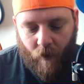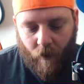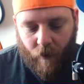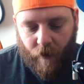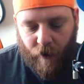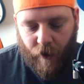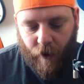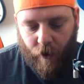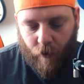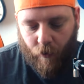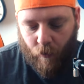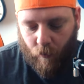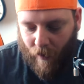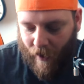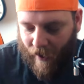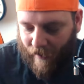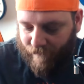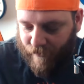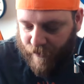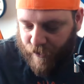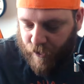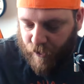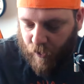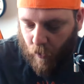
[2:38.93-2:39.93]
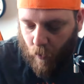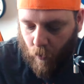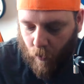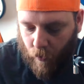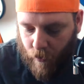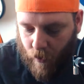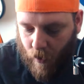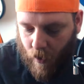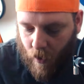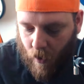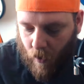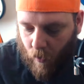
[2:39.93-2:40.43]
you have a
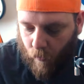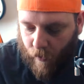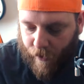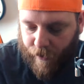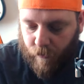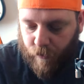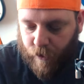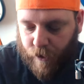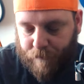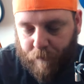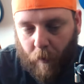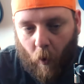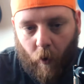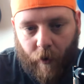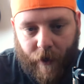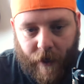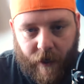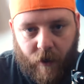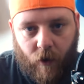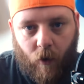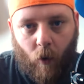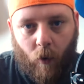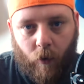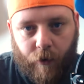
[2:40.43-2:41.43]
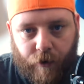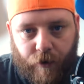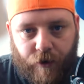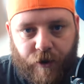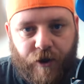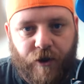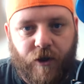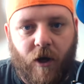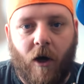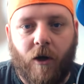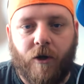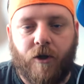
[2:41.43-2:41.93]
zone where you spawn in called your
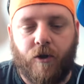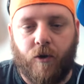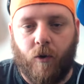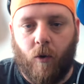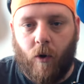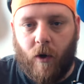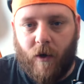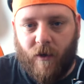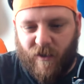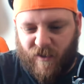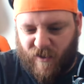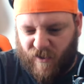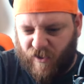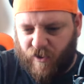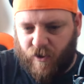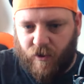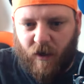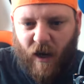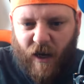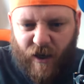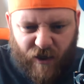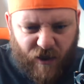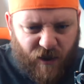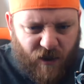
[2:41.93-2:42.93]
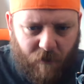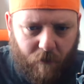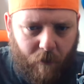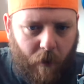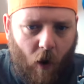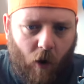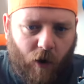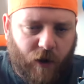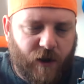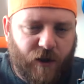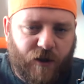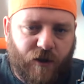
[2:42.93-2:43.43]
start zone, and it's just a
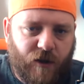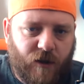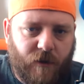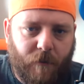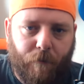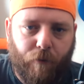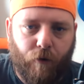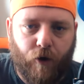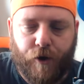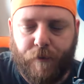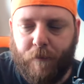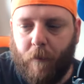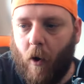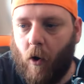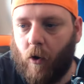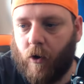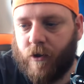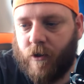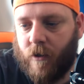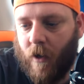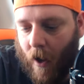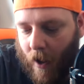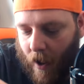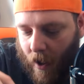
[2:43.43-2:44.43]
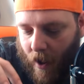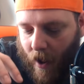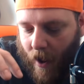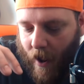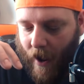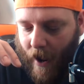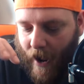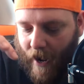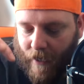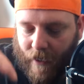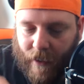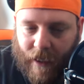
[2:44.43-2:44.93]
box, it's just a brush box,
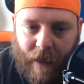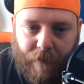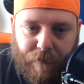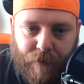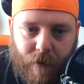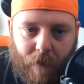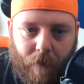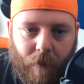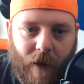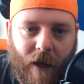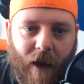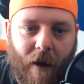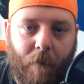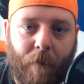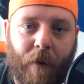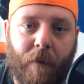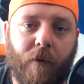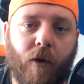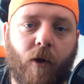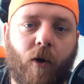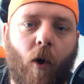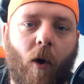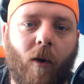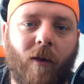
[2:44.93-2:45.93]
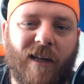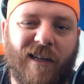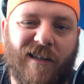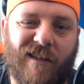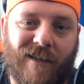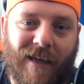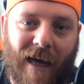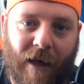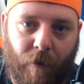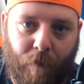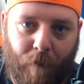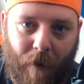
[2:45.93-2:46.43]
and it keeps the player. People call these
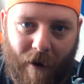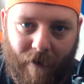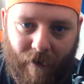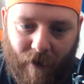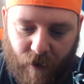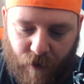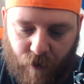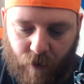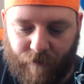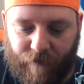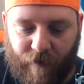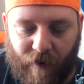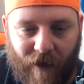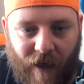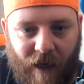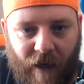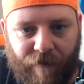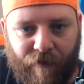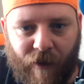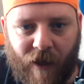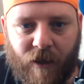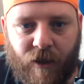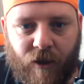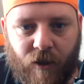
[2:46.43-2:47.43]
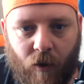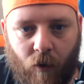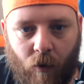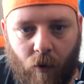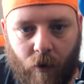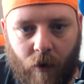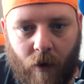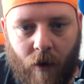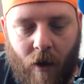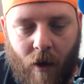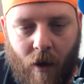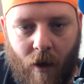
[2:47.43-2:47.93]
death barriers. So if you leave that
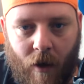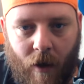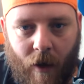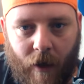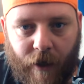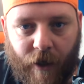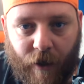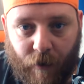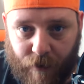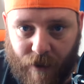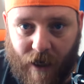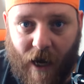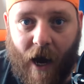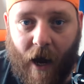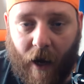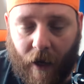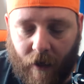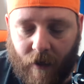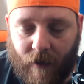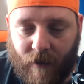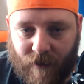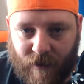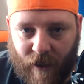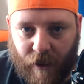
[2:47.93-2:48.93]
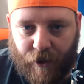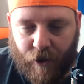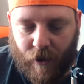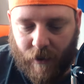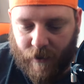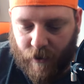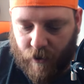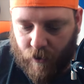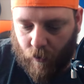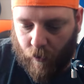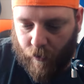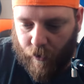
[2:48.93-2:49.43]
zone, you die, essentially.
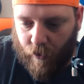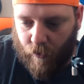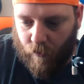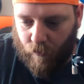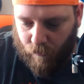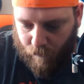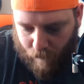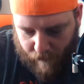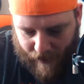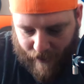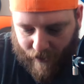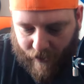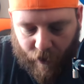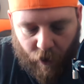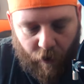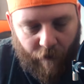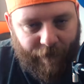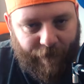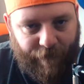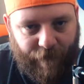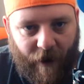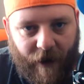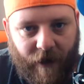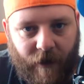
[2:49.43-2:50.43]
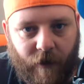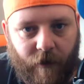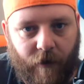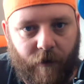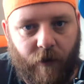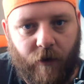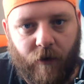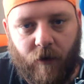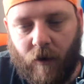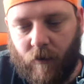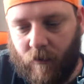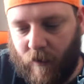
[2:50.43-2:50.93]
So you make it confined into
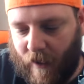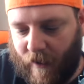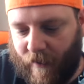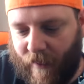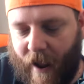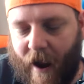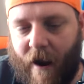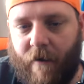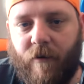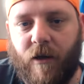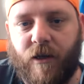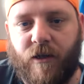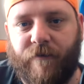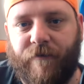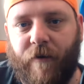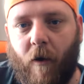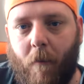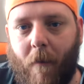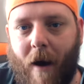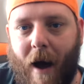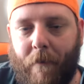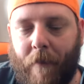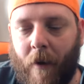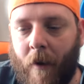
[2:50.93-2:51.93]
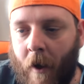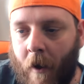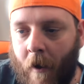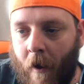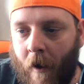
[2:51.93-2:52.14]
the areas of your map.